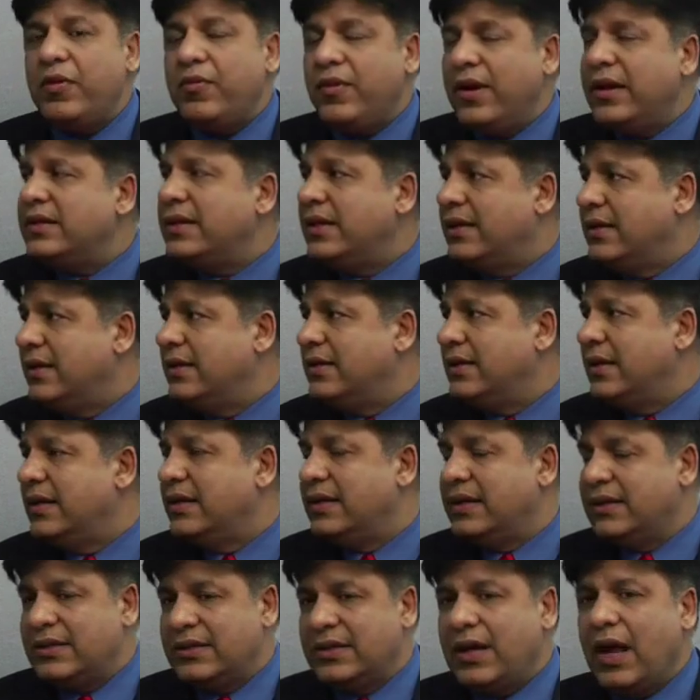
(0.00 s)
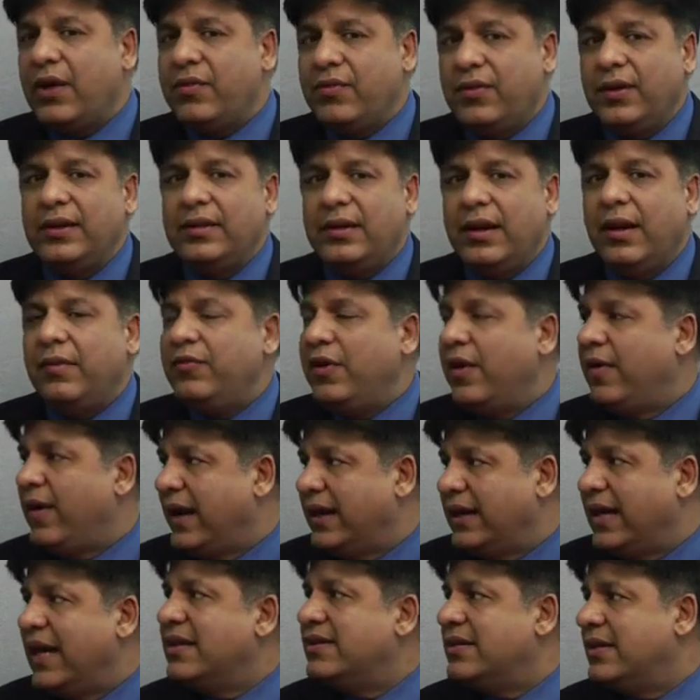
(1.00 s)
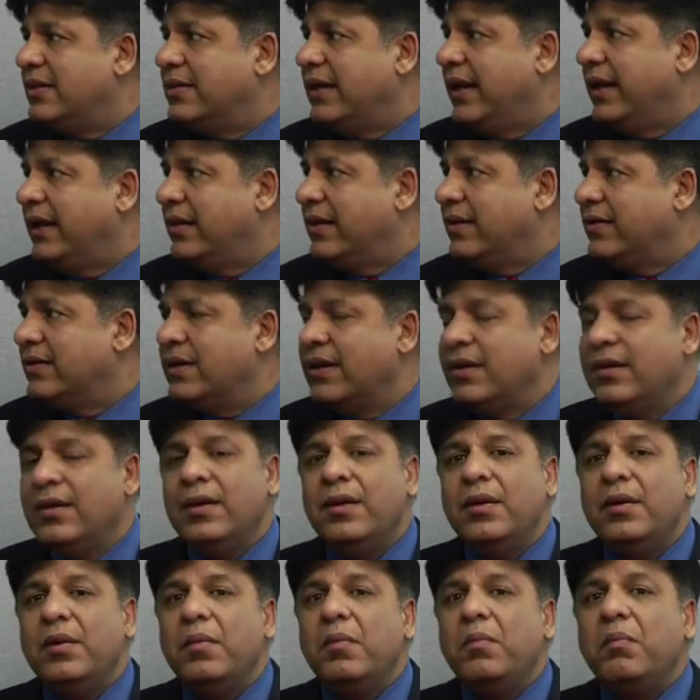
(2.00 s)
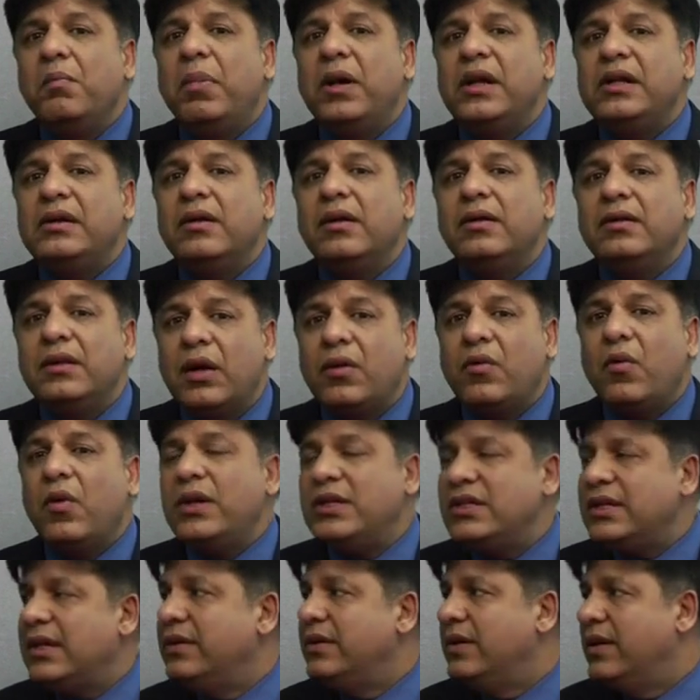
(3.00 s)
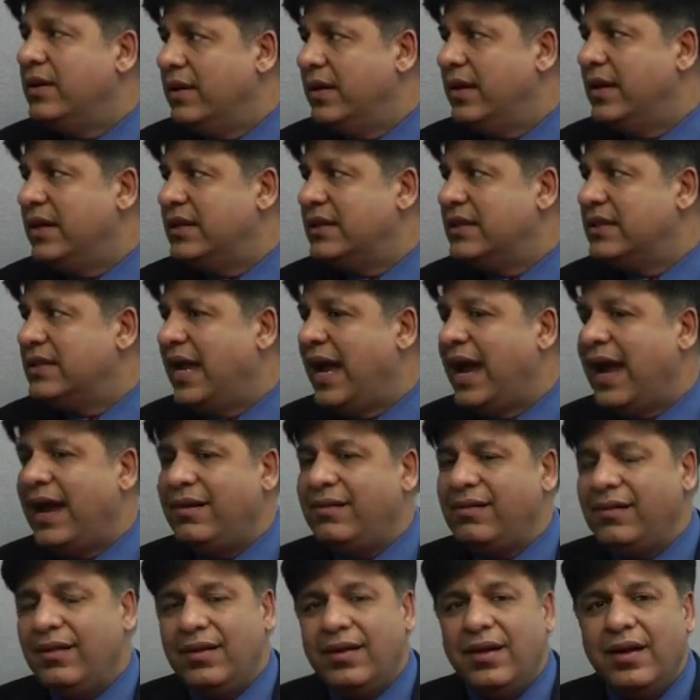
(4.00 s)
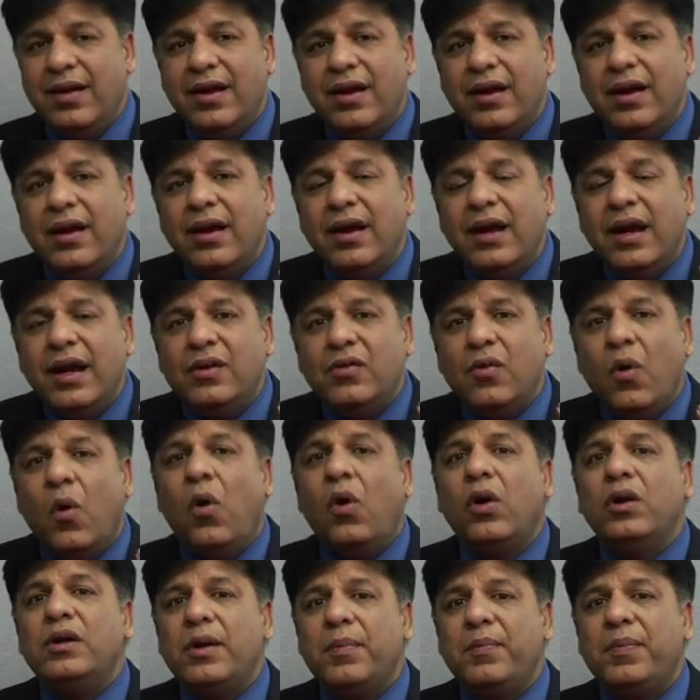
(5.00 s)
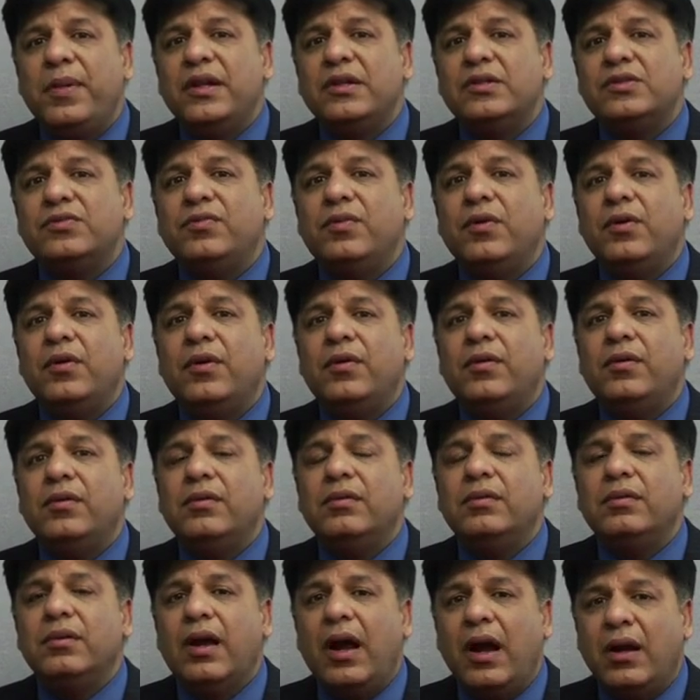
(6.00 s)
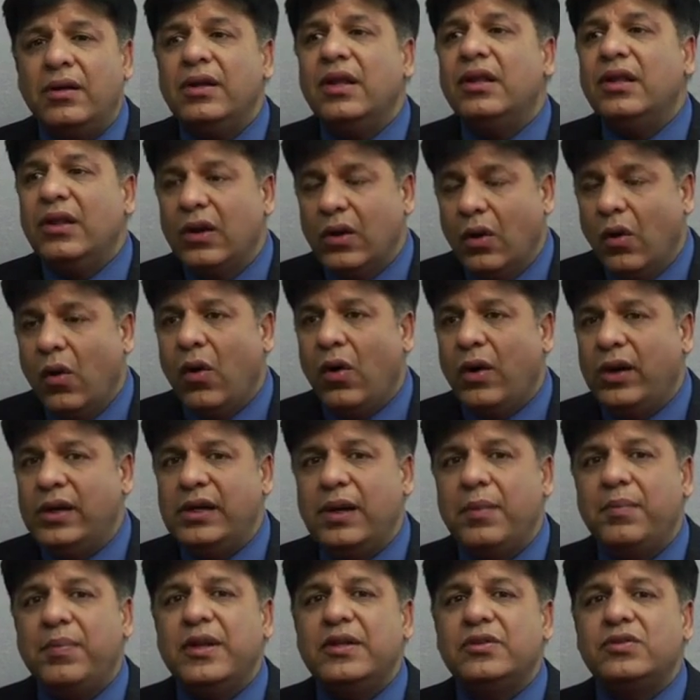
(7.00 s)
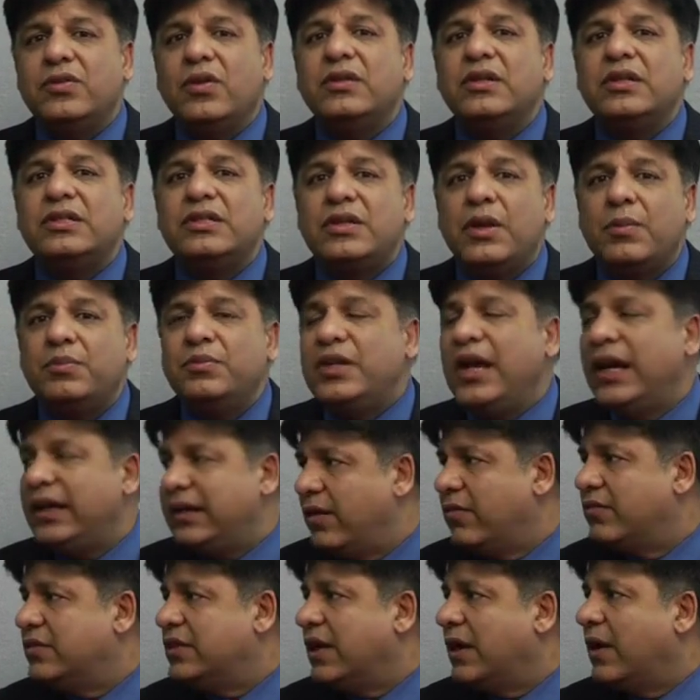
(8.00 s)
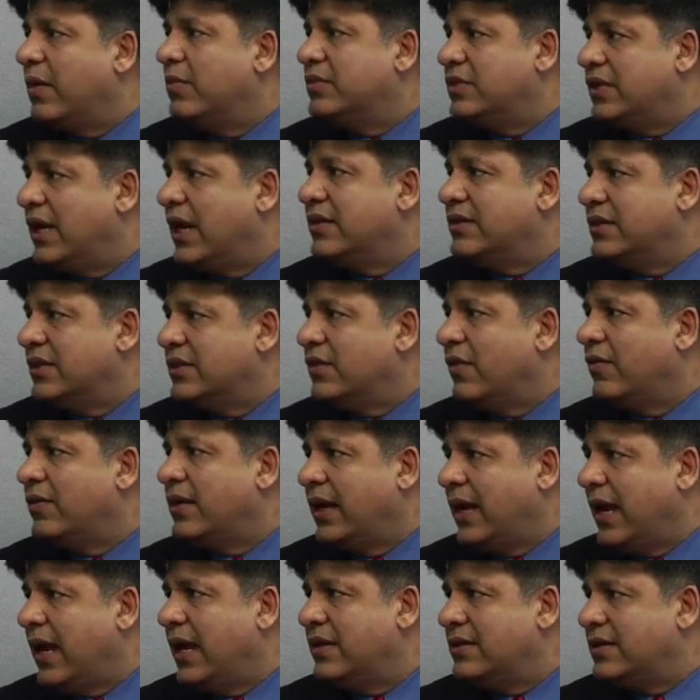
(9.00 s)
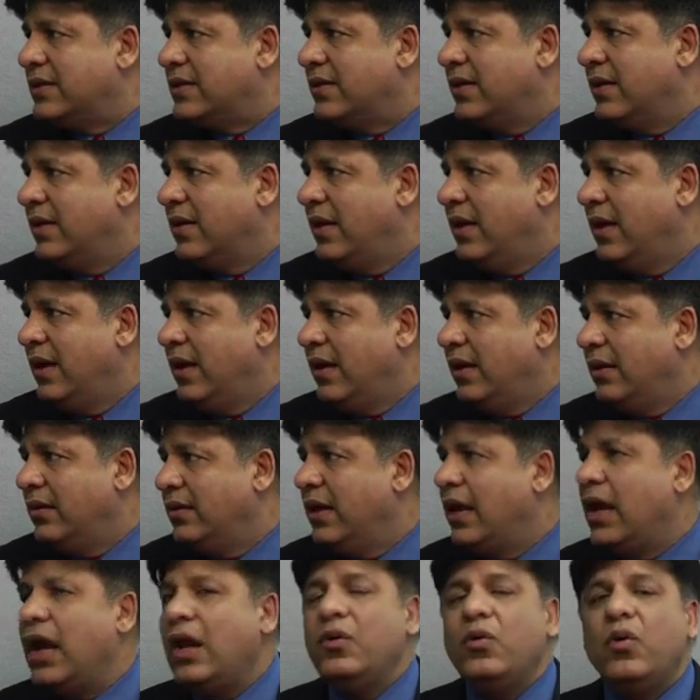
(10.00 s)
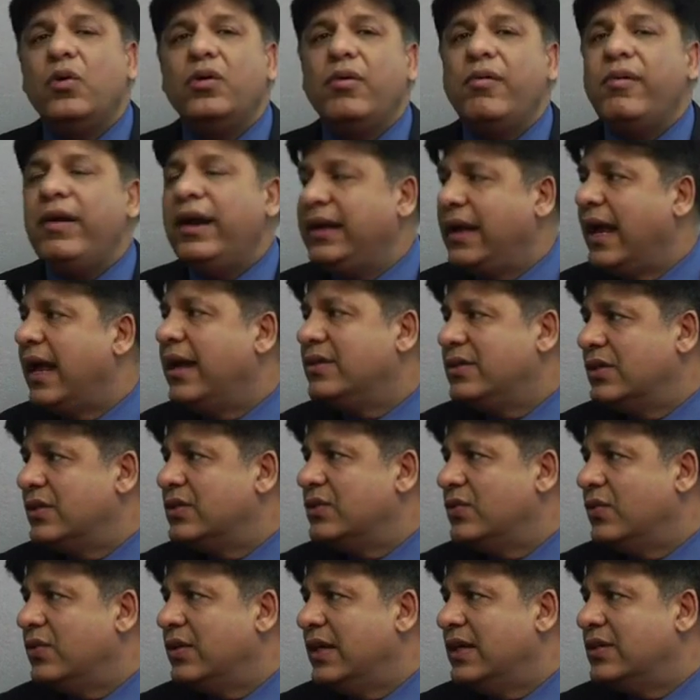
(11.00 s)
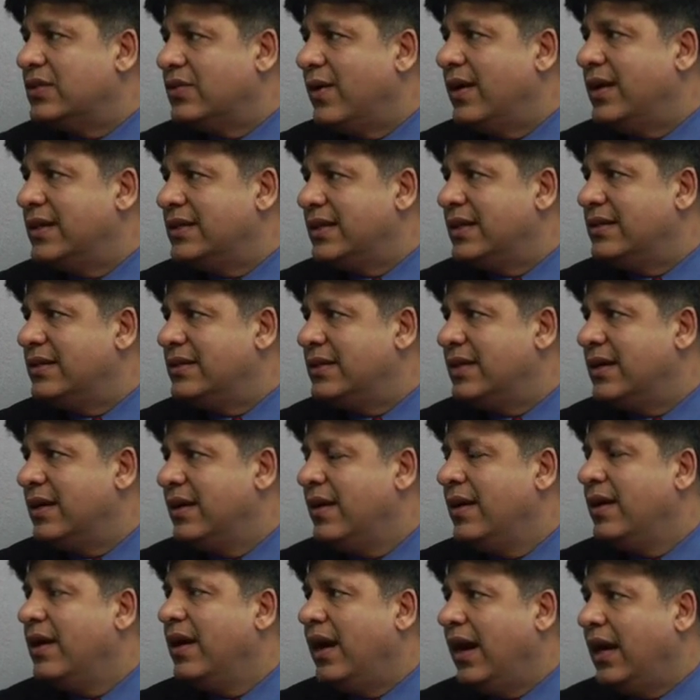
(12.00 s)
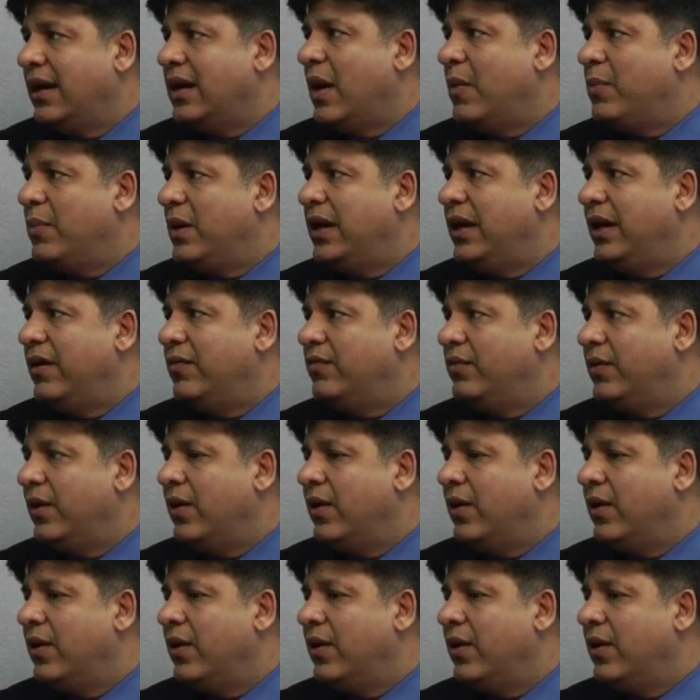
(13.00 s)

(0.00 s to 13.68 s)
residents in this country. We've had cases like this. But the question here is that it all depends under the law, it depends on the subjective circumstances of the case. There are no direct answers to these questions, and I believe,